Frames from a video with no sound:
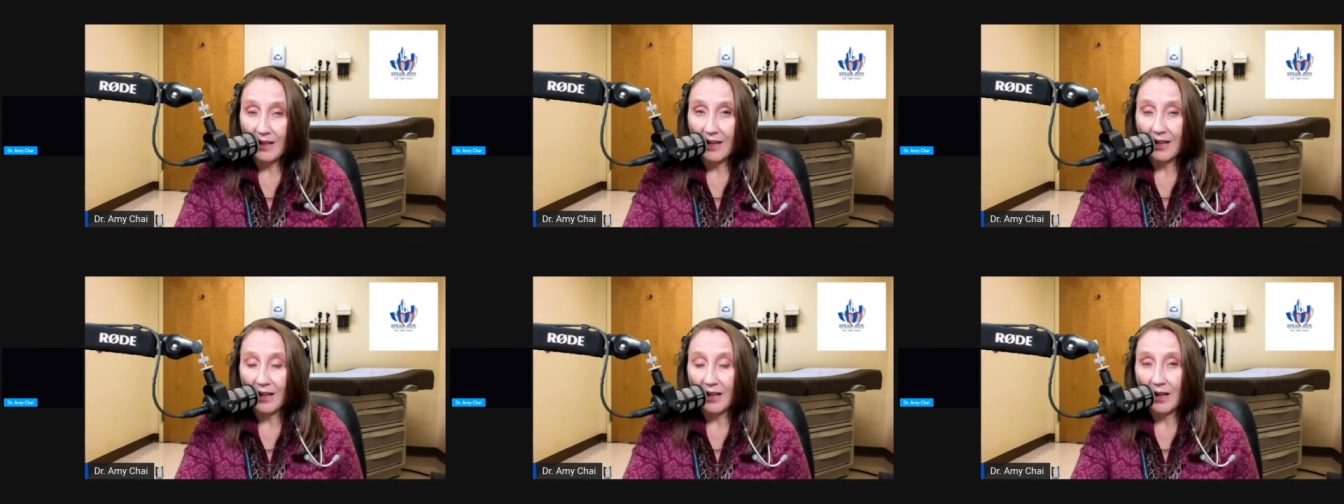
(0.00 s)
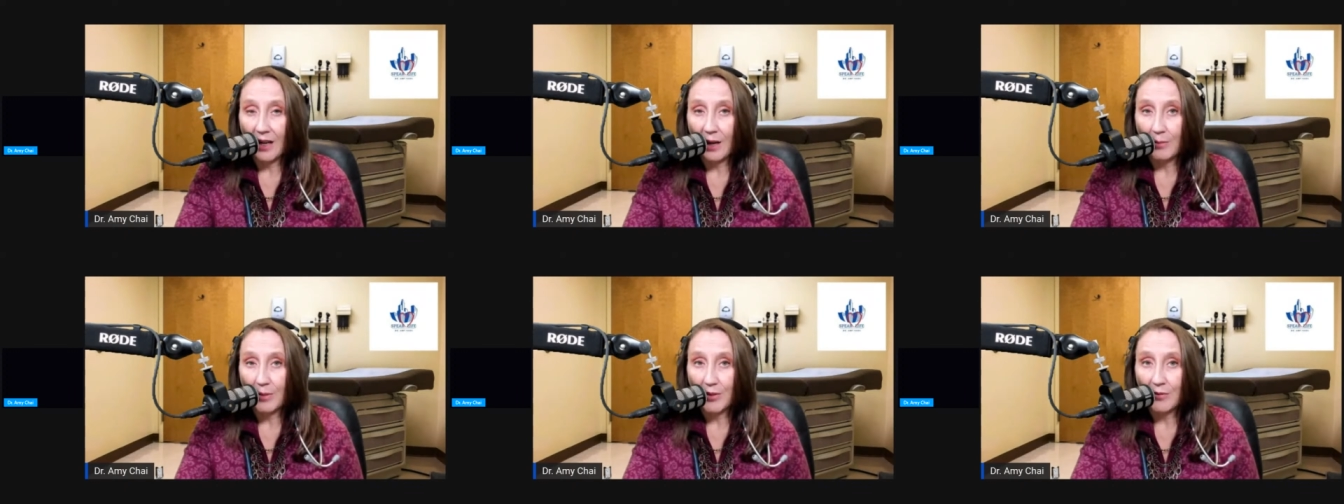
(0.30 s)
It
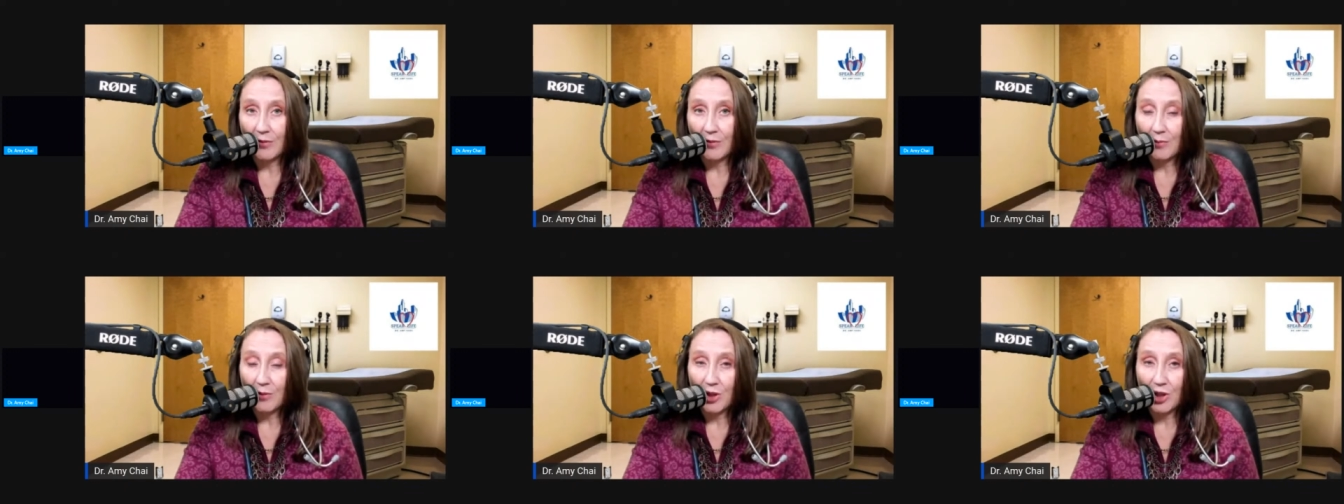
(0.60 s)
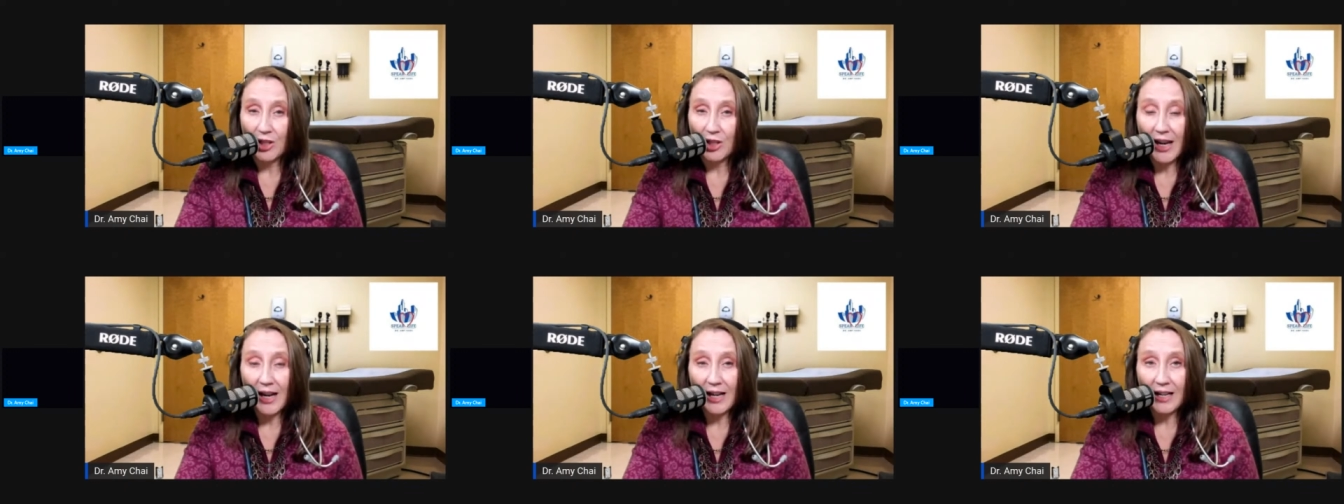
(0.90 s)
comes from
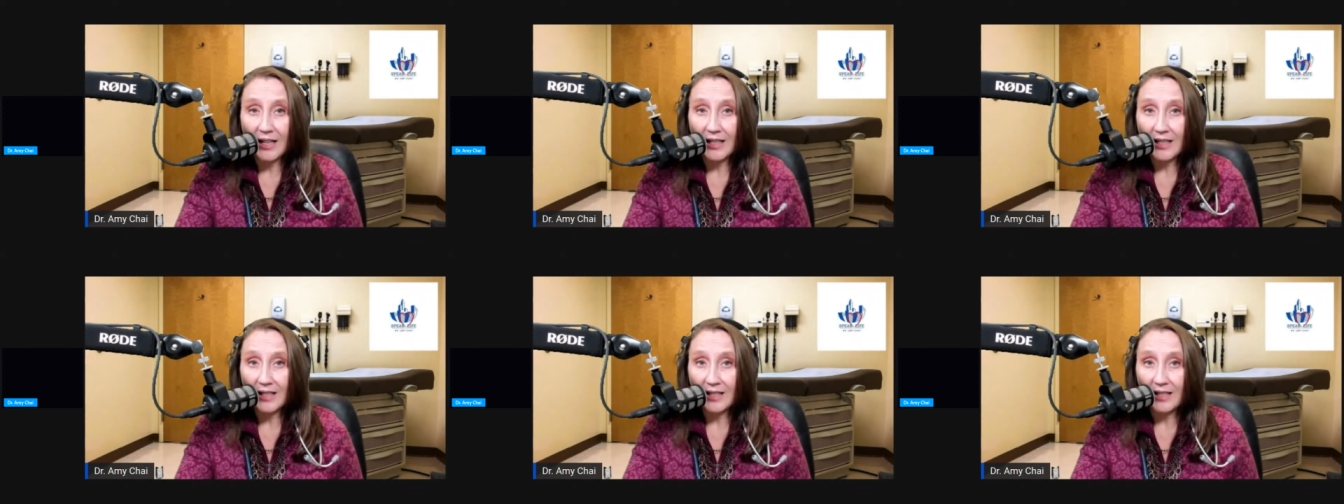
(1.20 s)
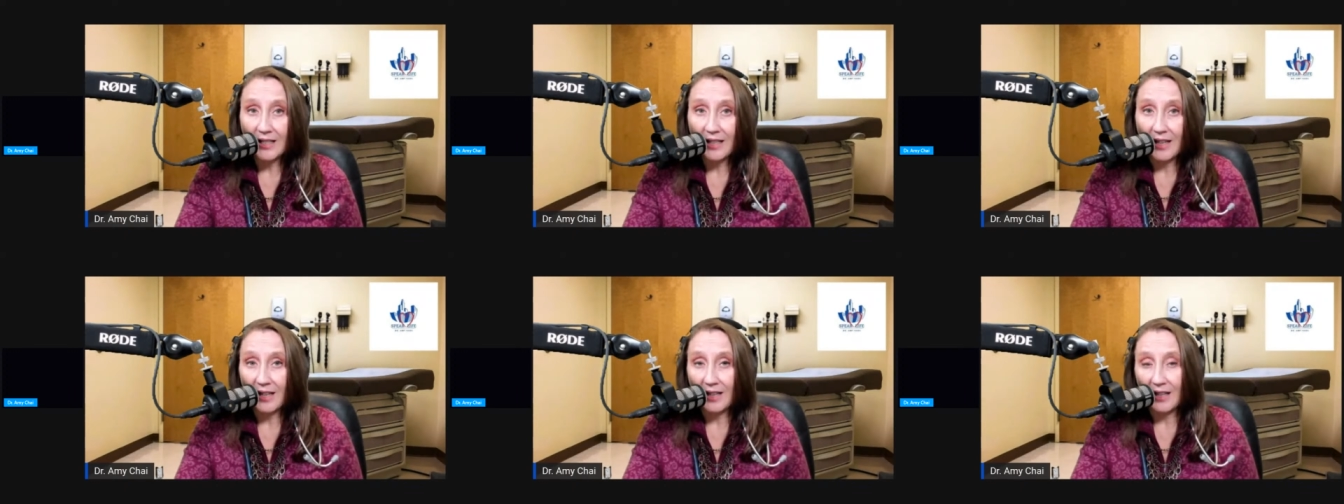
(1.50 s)
genetics,
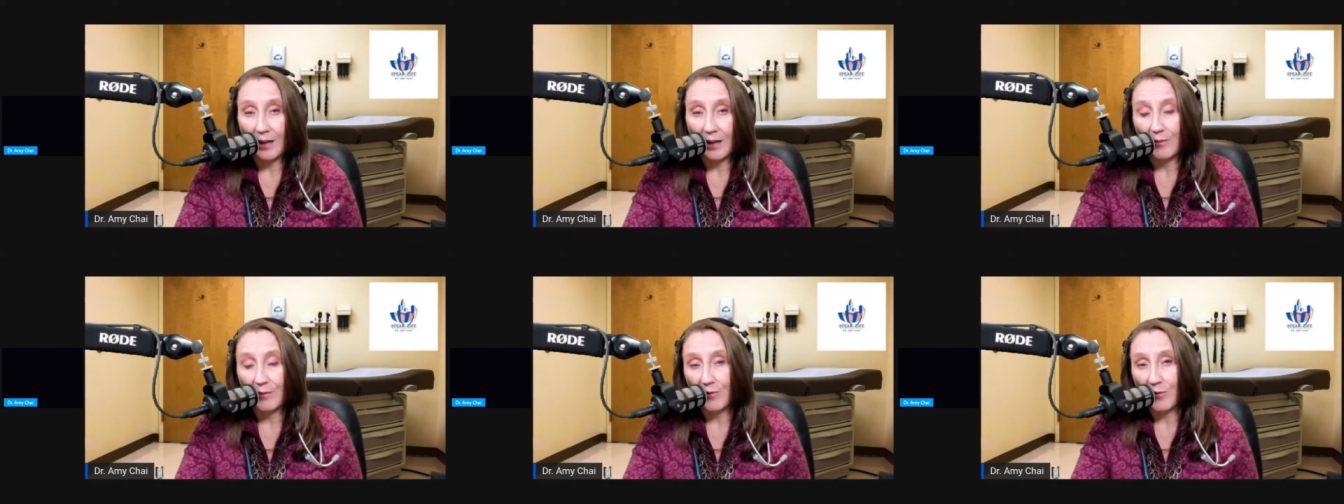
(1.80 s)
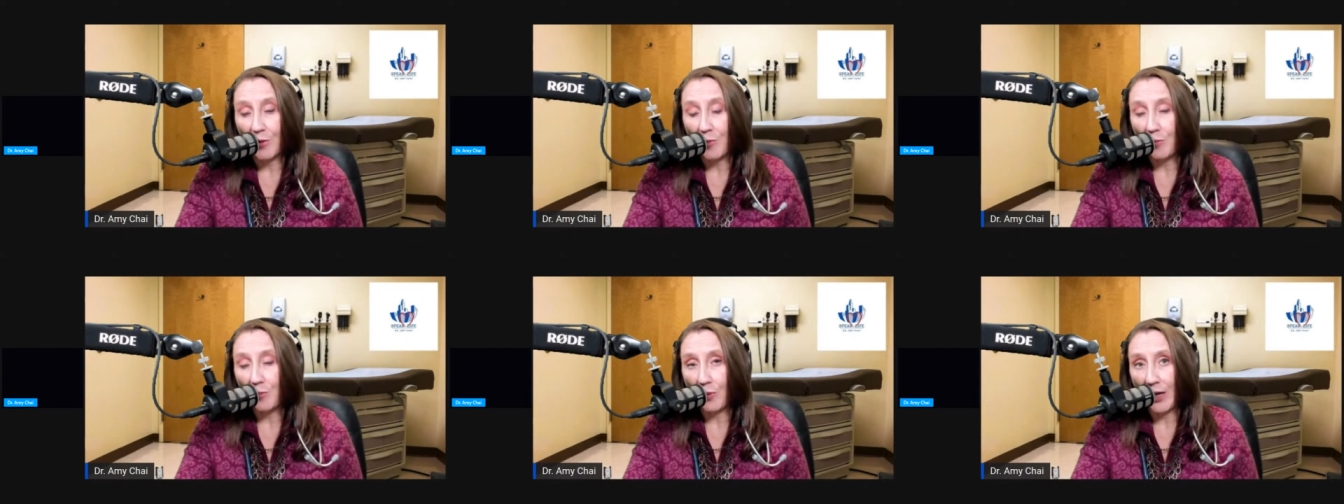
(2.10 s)
it comes
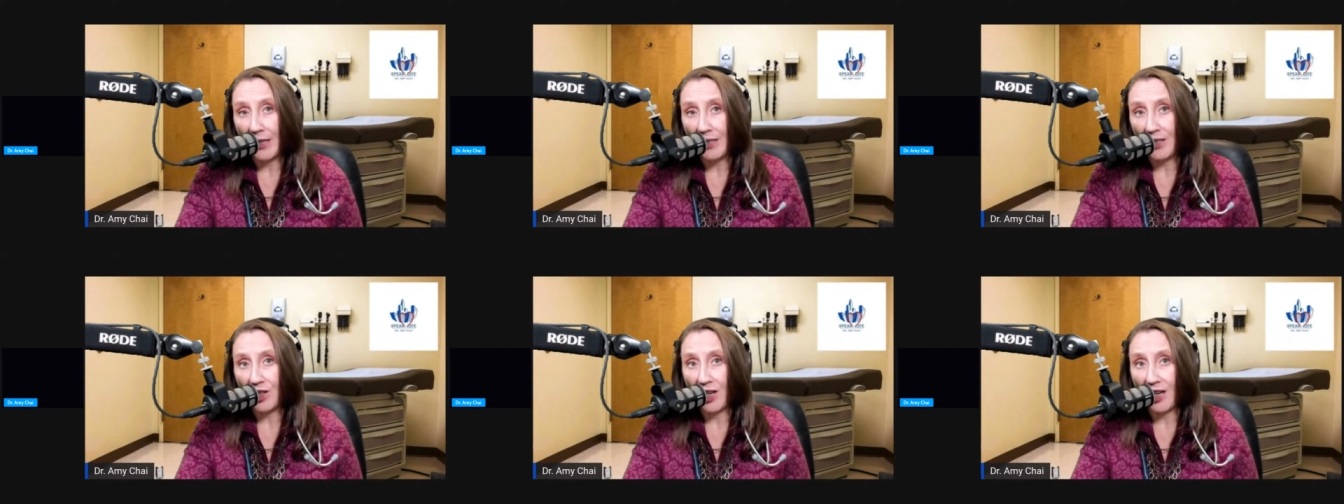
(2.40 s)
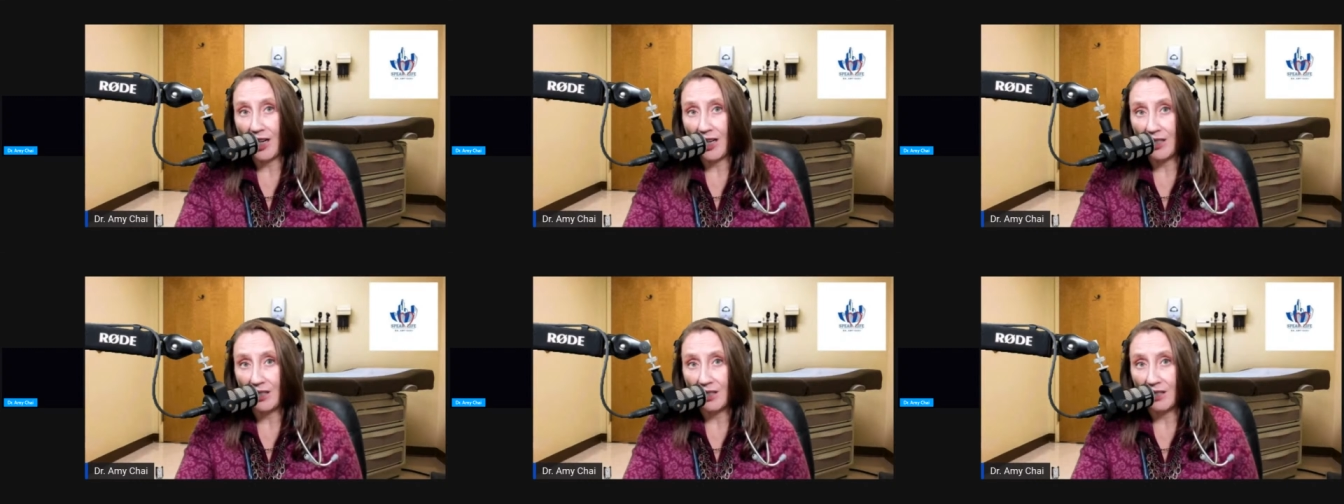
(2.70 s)
from brain
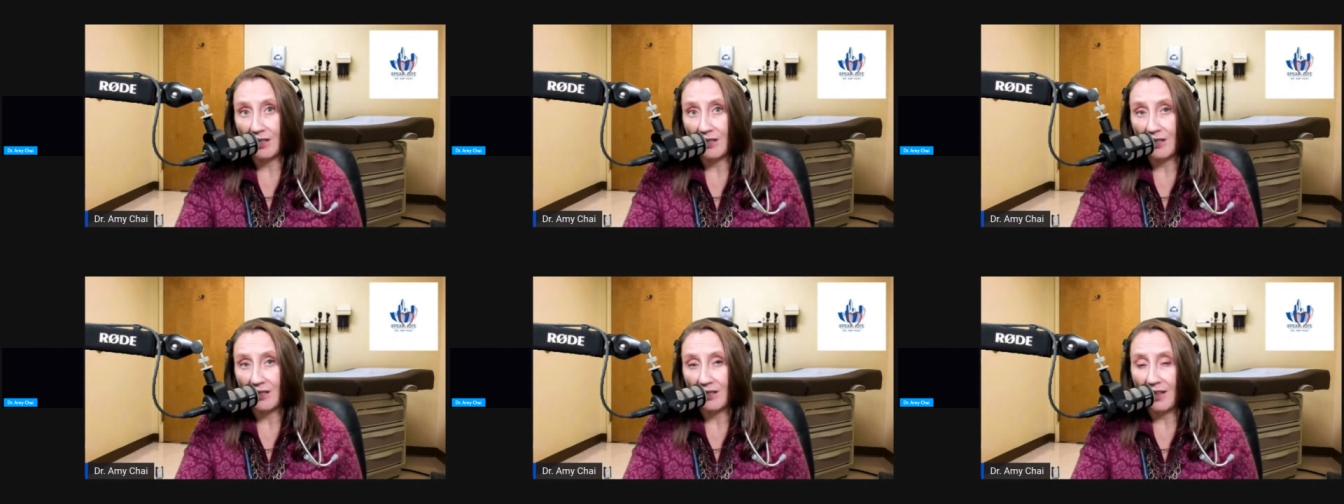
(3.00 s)
changes,